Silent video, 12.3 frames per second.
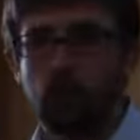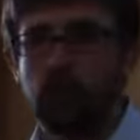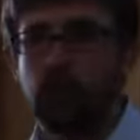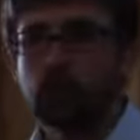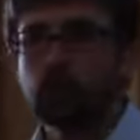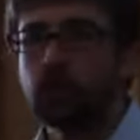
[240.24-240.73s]

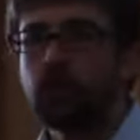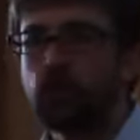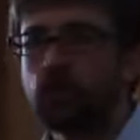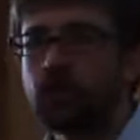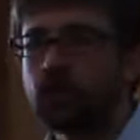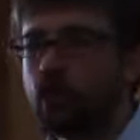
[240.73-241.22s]
We
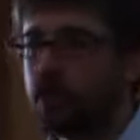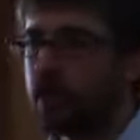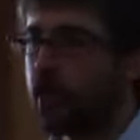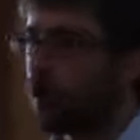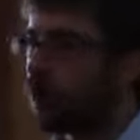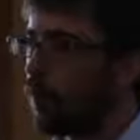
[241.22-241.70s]
explored the
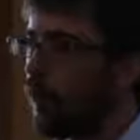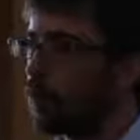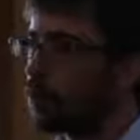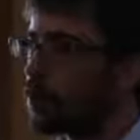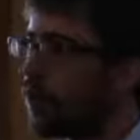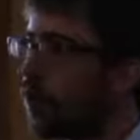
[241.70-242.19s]
area
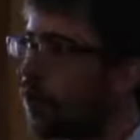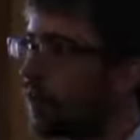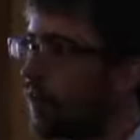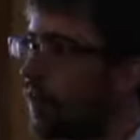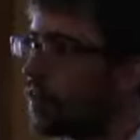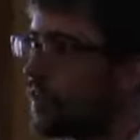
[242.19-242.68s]
around Scott
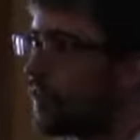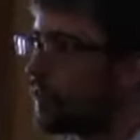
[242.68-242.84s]
Base and